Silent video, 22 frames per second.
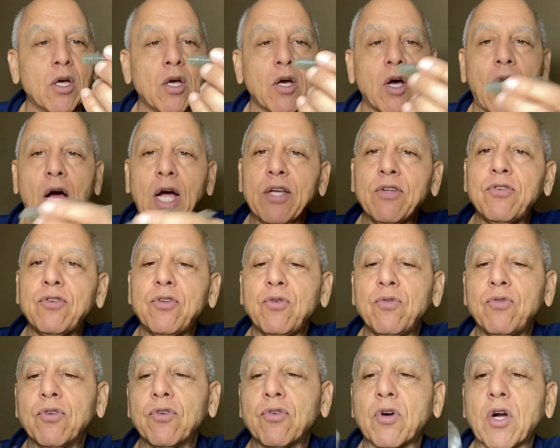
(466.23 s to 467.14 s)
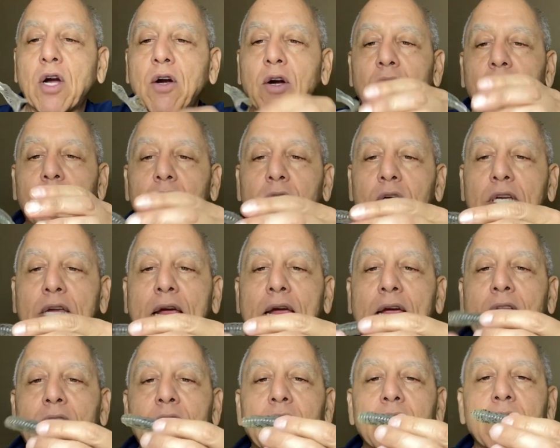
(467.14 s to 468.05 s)
I used to use this guy right here,
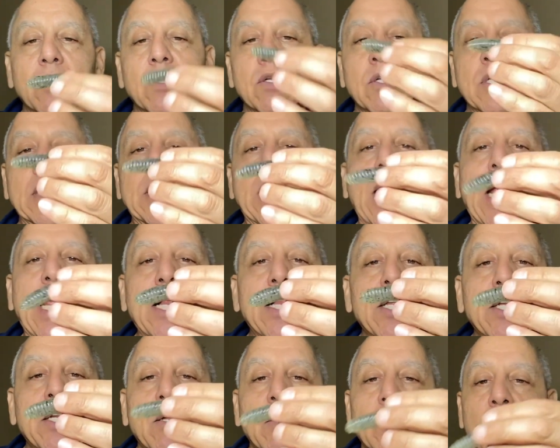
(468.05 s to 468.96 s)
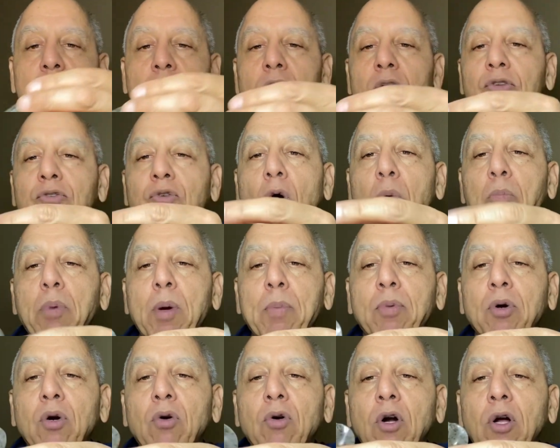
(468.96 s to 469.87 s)
Kalen salt and pepper
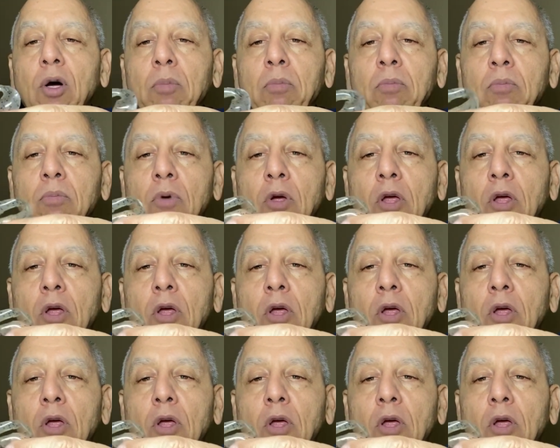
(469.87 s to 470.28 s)
grub.